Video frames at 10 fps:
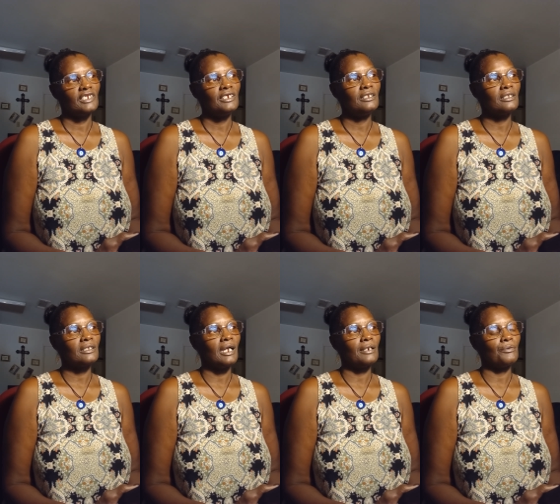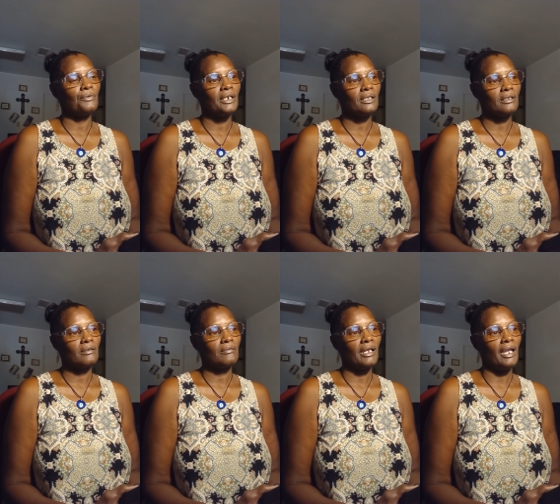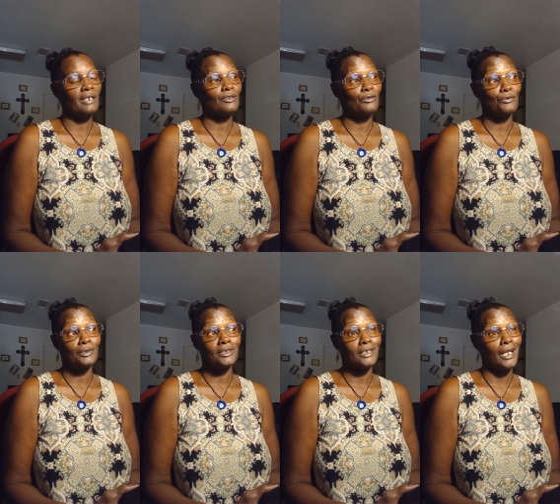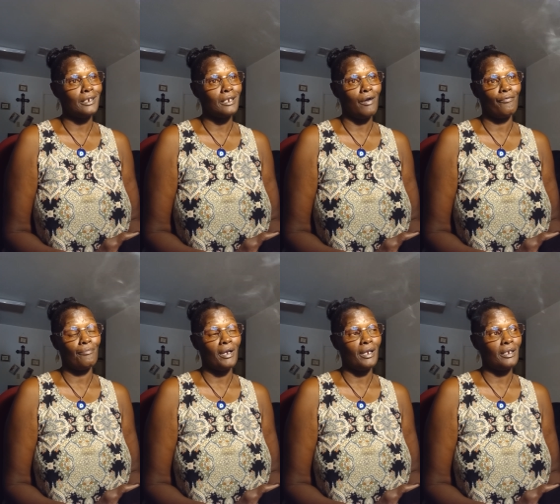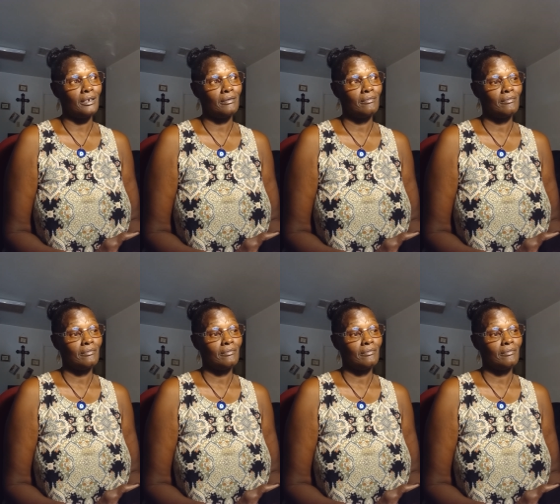he just got arrested. They had to do a standoff, man.